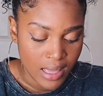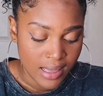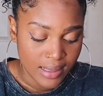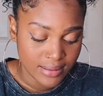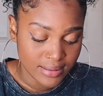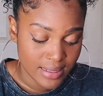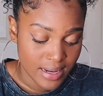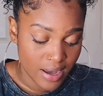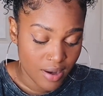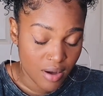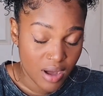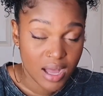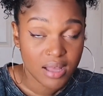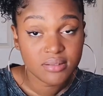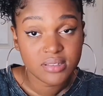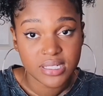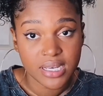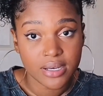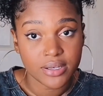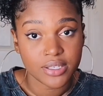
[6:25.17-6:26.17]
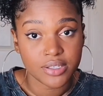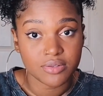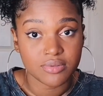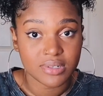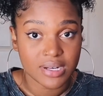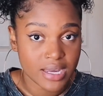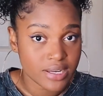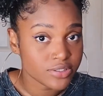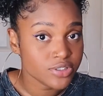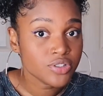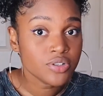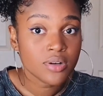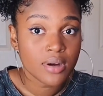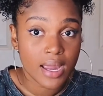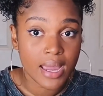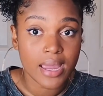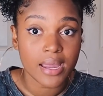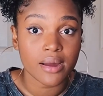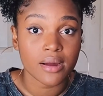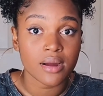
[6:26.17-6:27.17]
Now, I'll tell you, natural
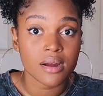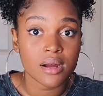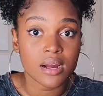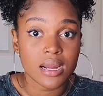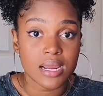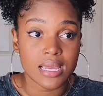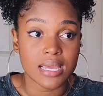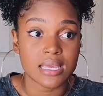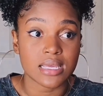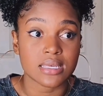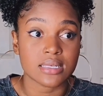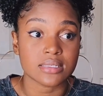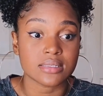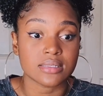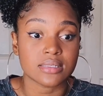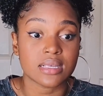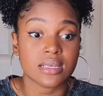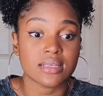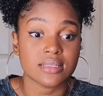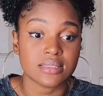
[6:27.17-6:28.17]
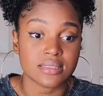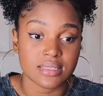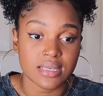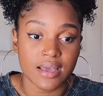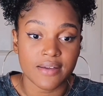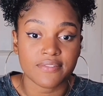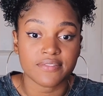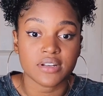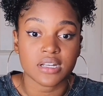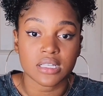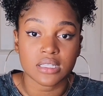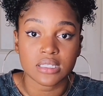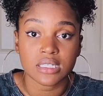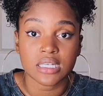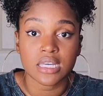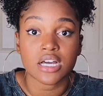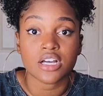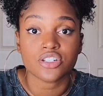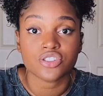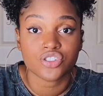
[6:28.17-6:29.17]
hair is
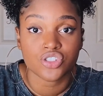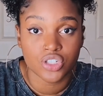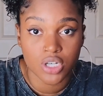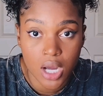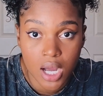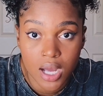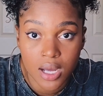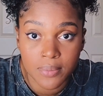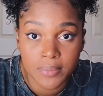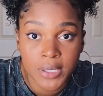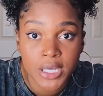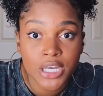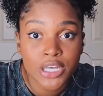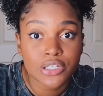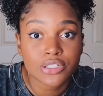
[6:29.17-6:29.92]
definitely a job.